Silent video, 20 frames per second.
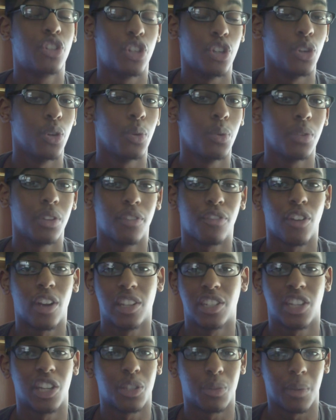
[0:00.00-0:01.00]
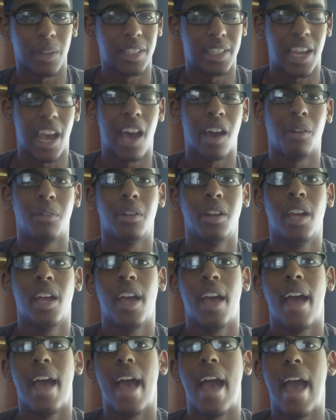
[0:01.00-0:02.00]
2, the franchise went down
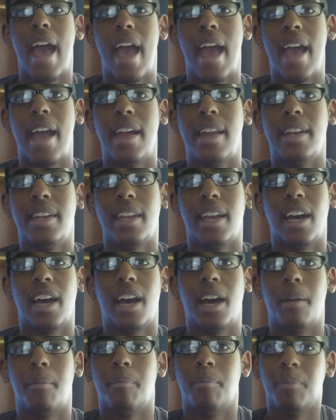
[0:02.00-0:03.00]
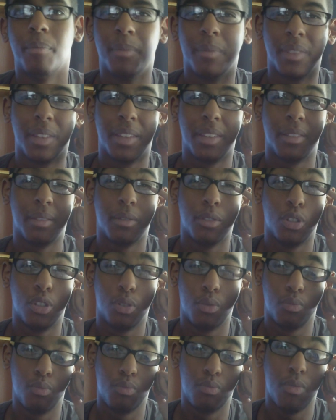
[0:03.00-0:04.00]
and
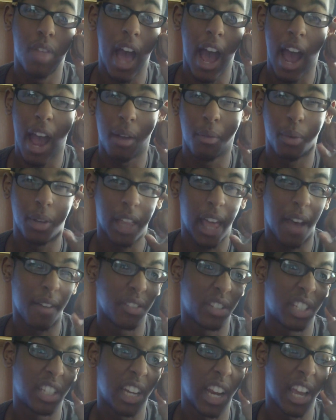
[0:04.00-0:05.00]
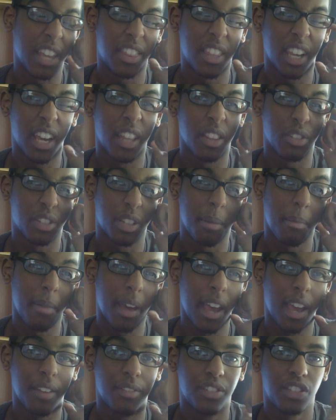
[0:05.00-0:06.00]
I really haven't seen anything others. I
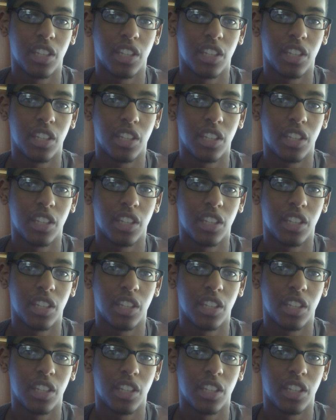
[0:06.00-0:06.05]
may have